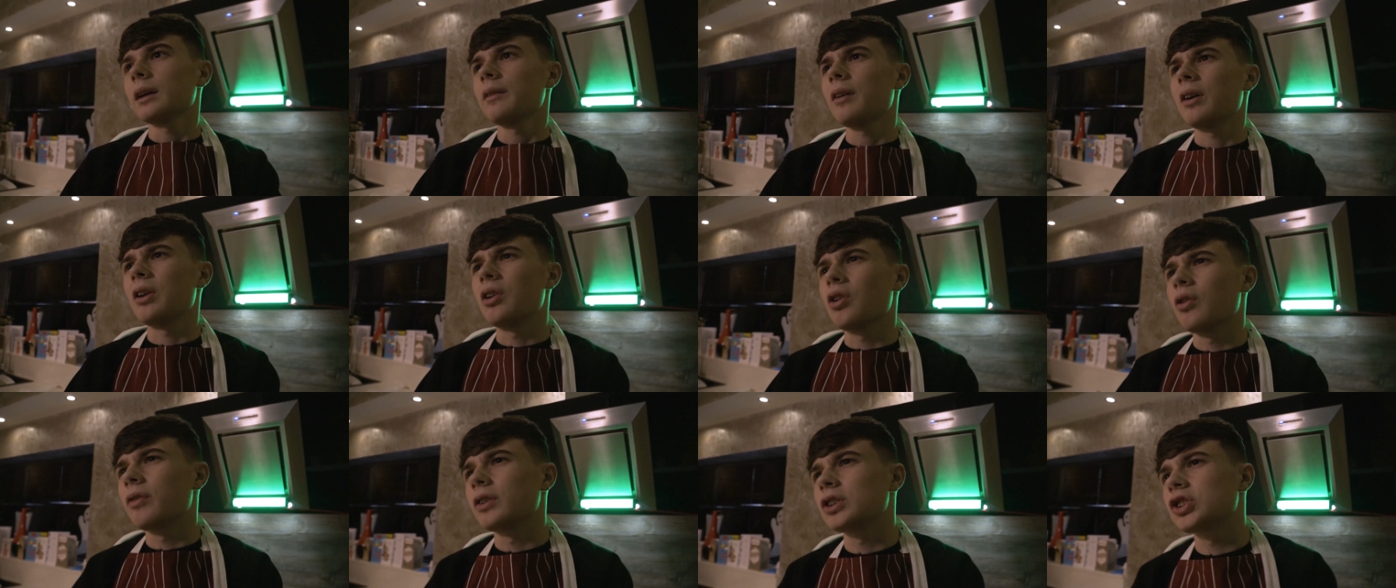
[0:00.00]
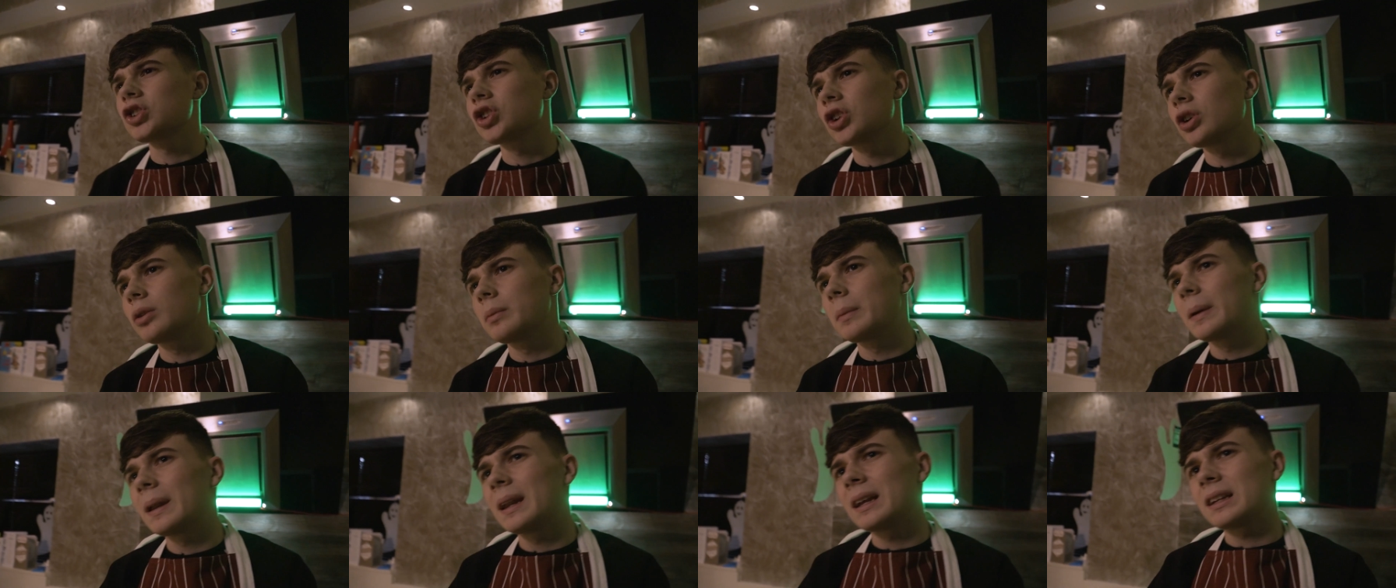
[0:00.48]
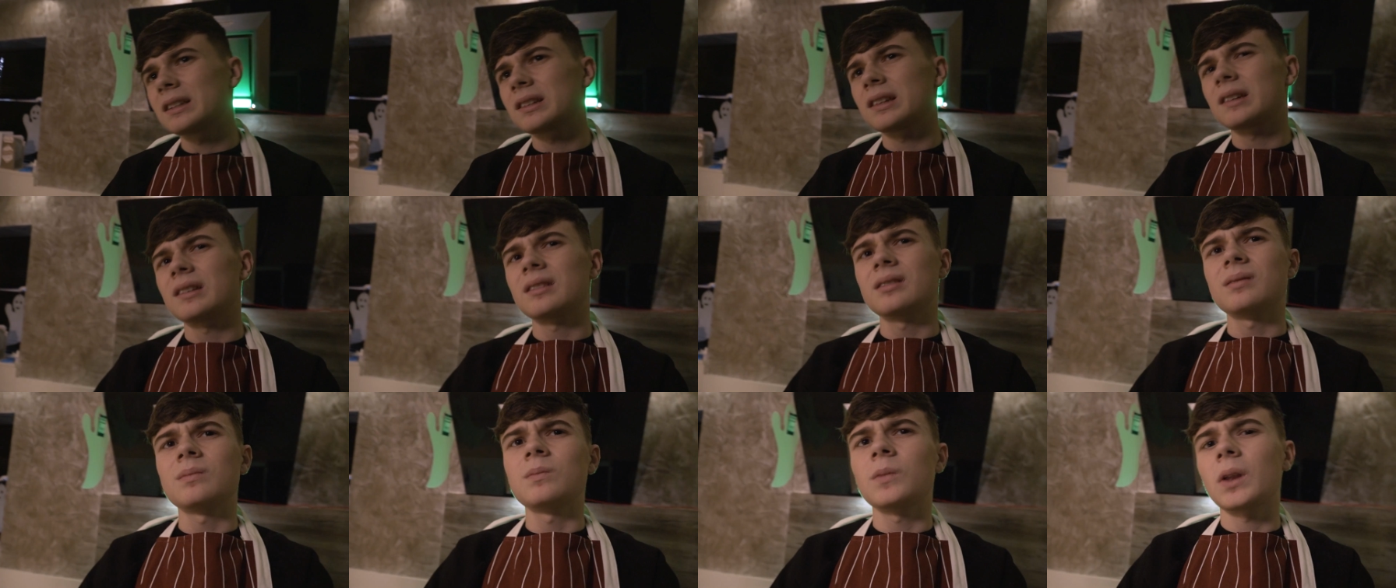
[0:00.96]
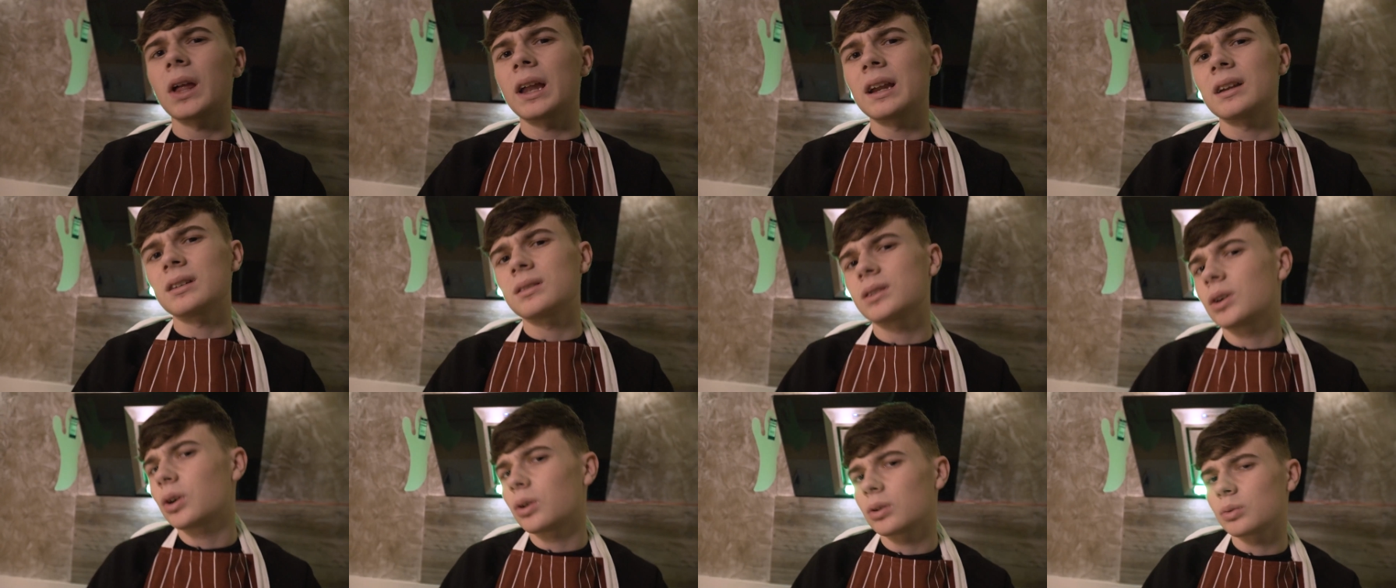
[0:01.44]
Give it another two minutes. Let
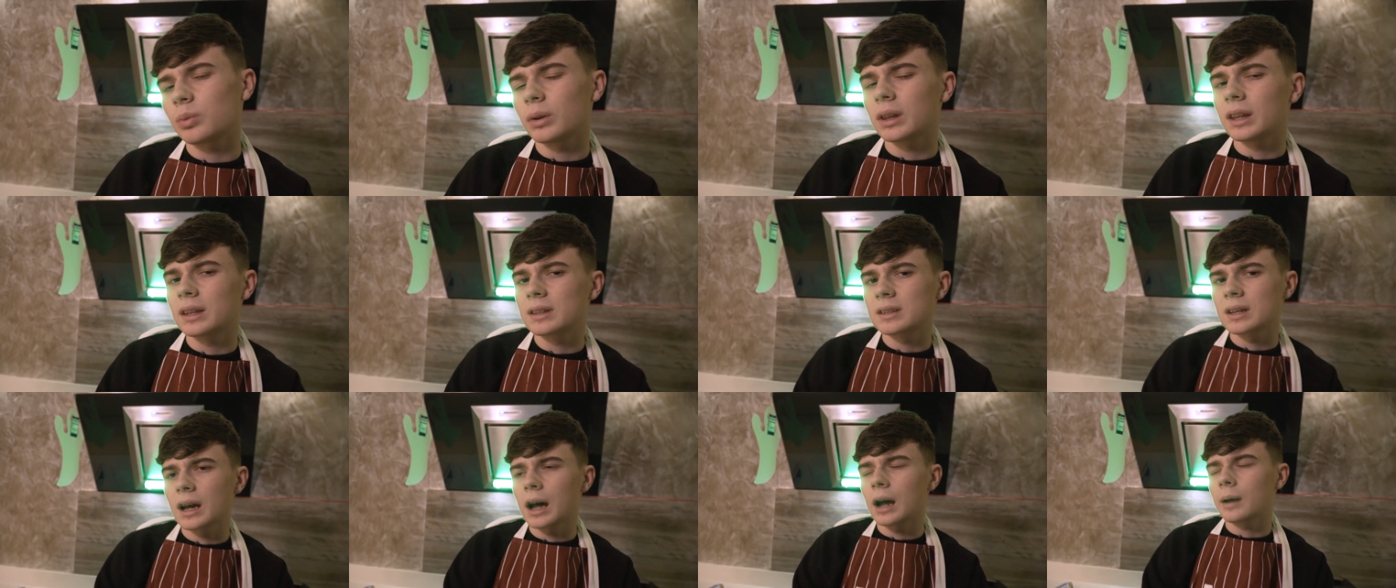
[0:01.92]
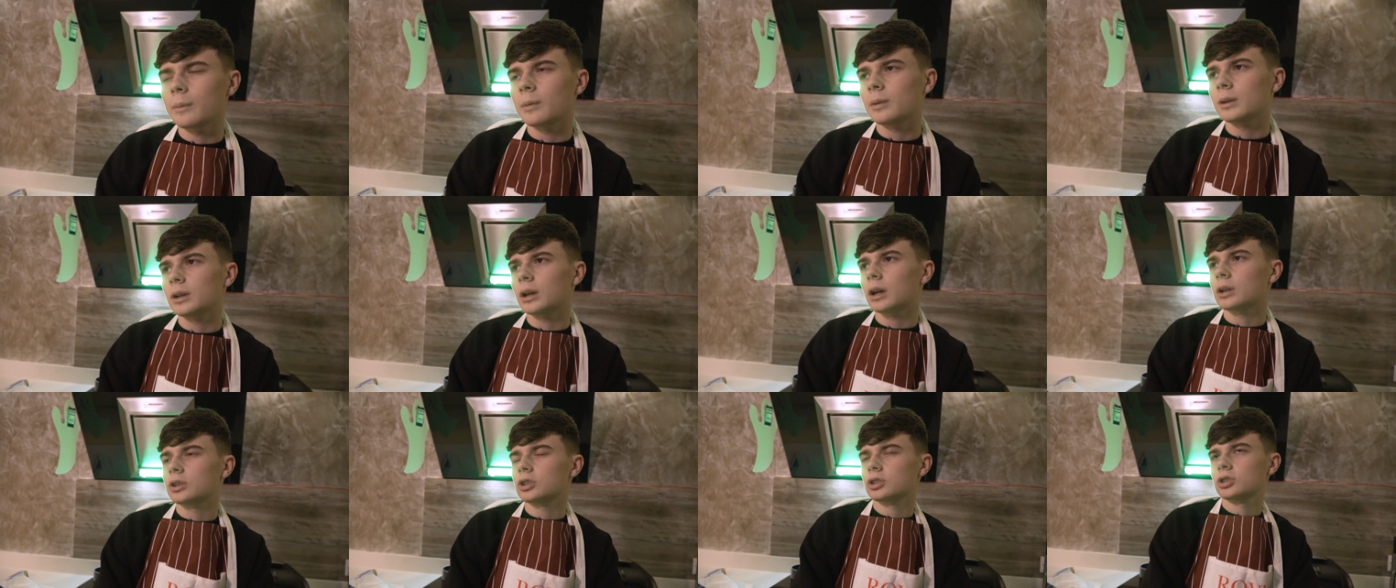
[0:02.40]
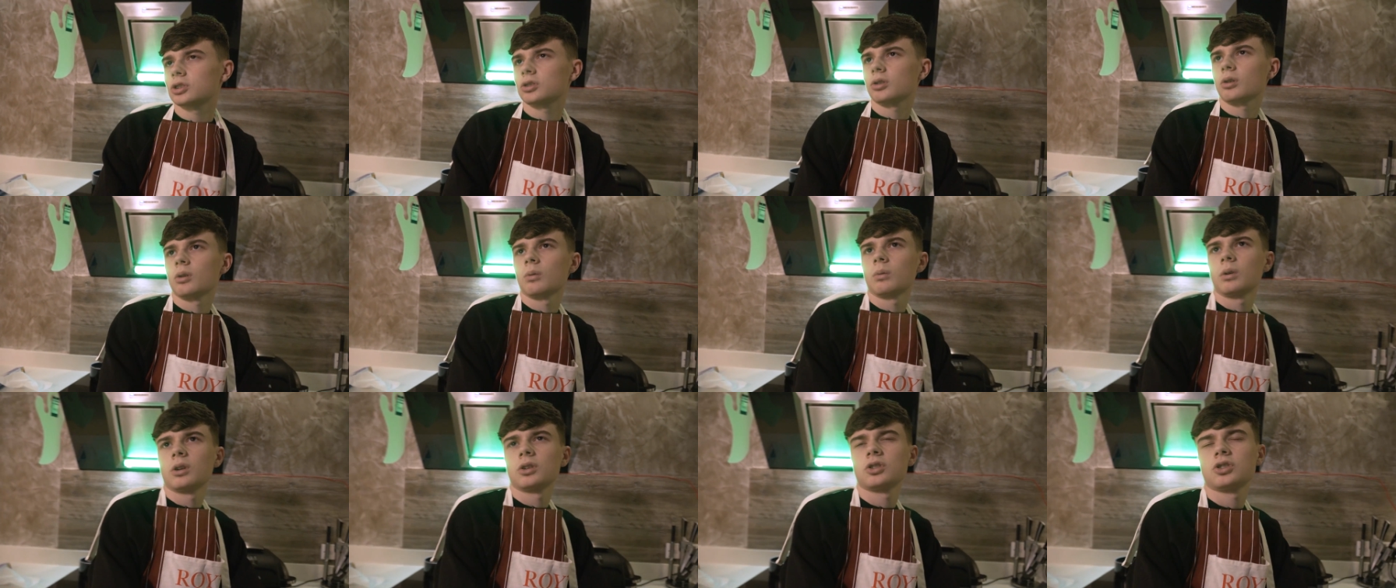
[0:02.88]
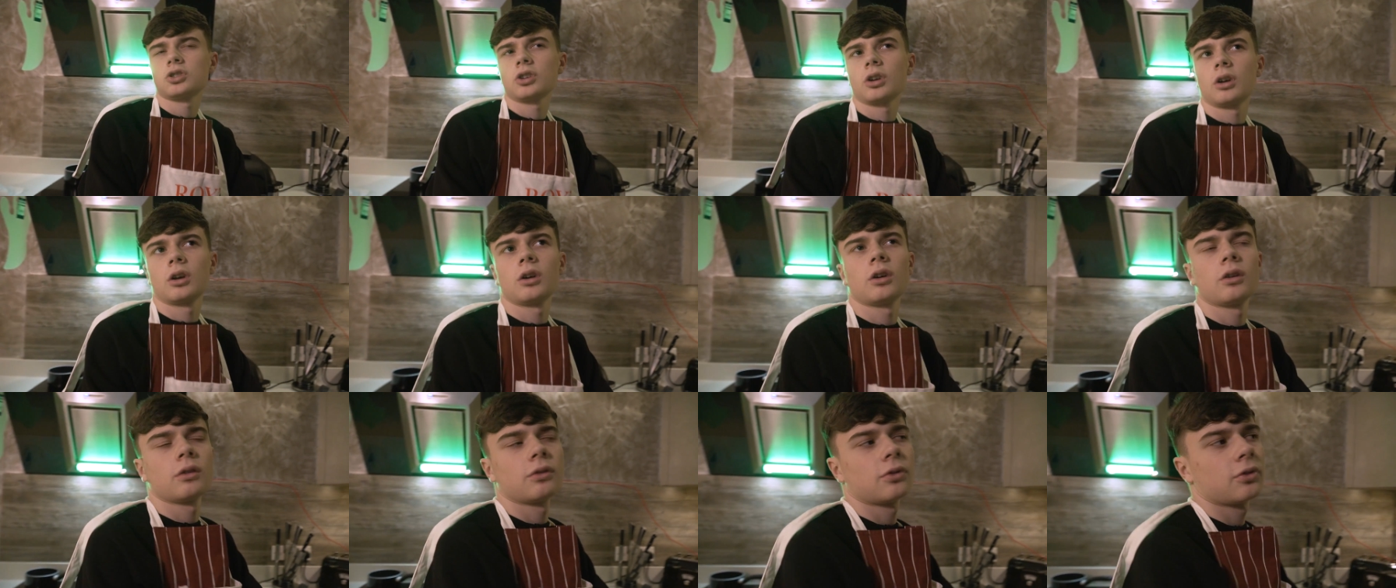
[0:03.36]
it cook with the time. I just don't want to
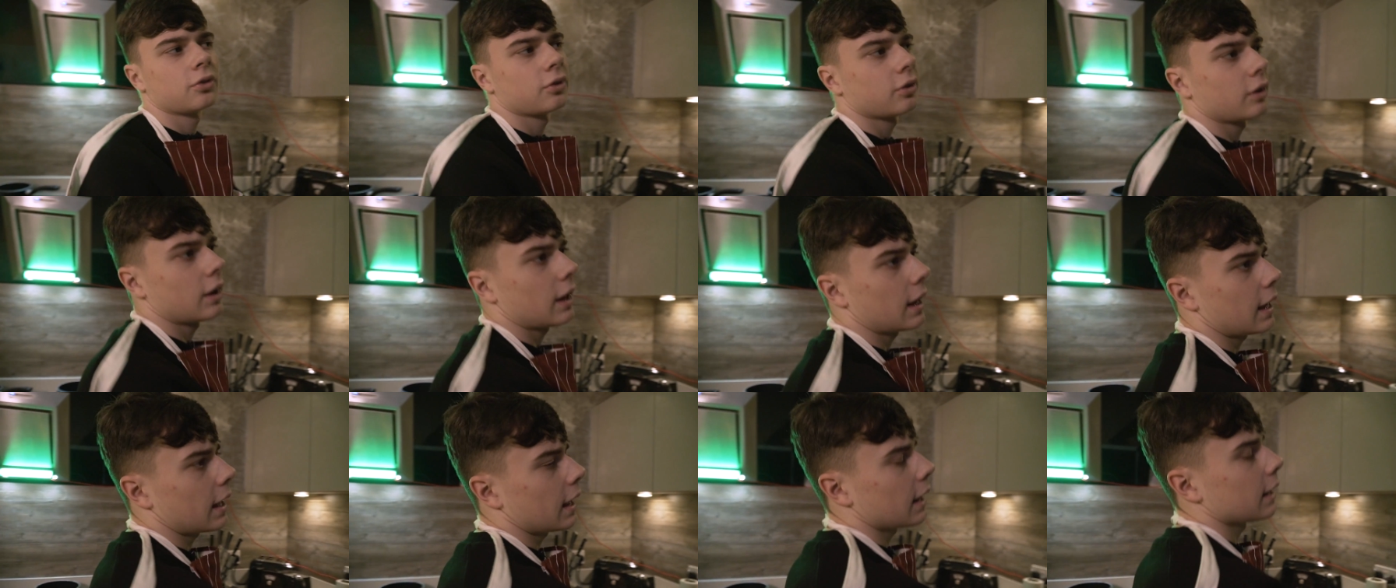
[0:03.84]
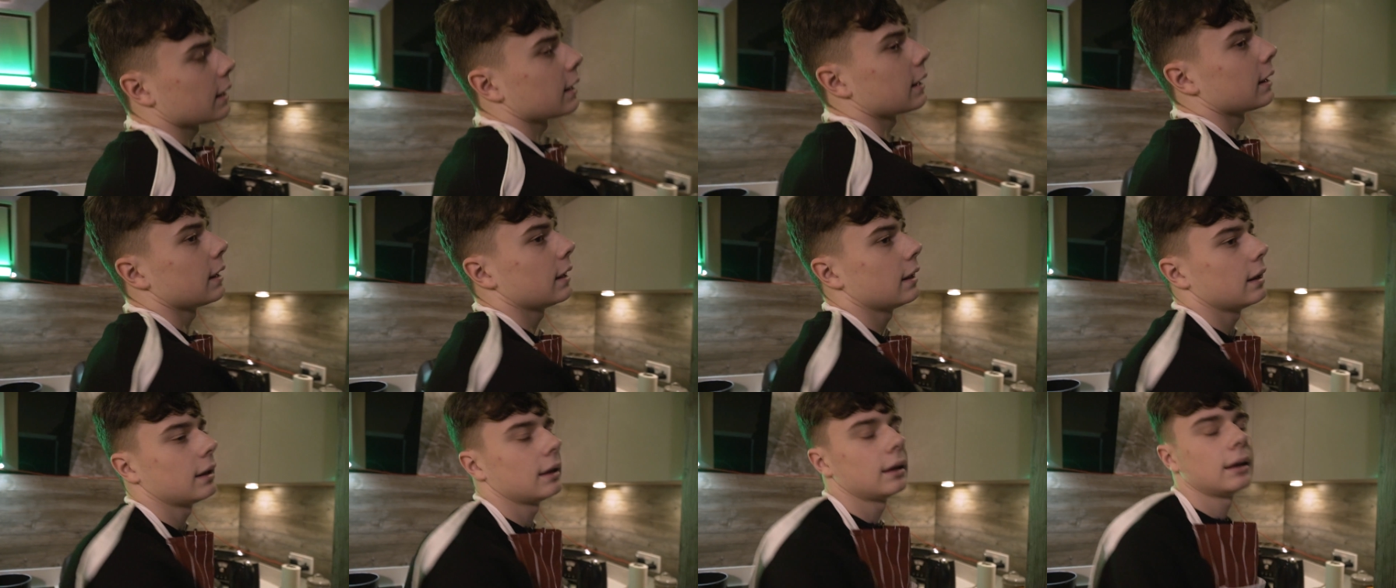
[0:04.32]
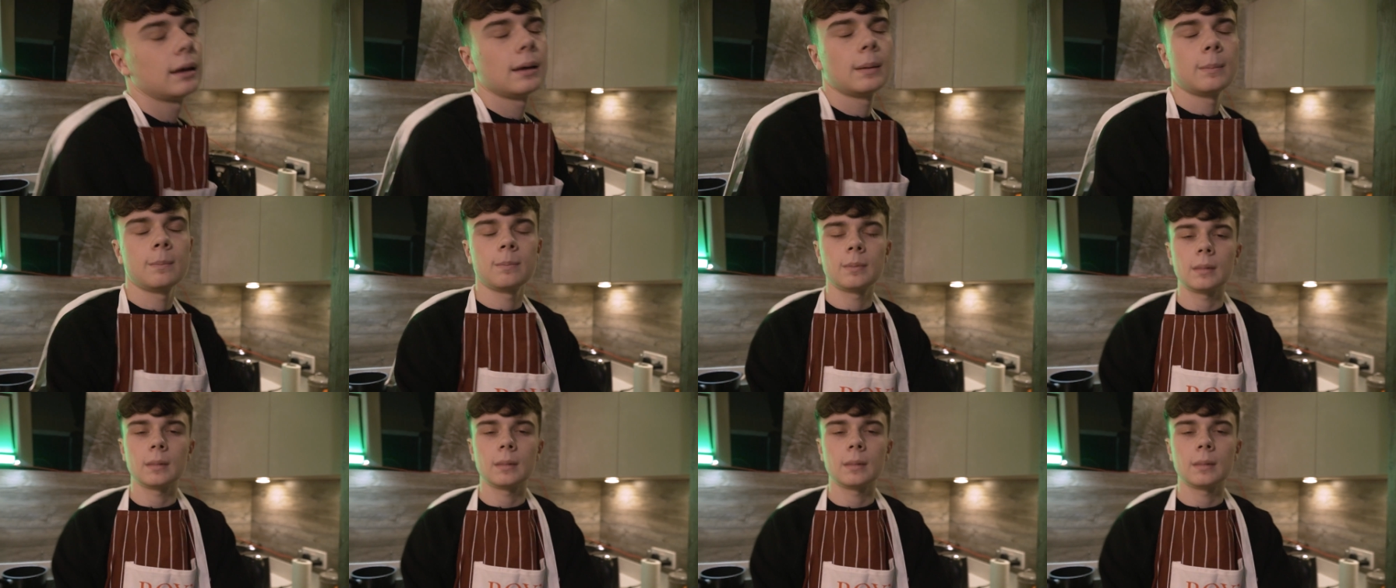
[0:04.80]
serve any...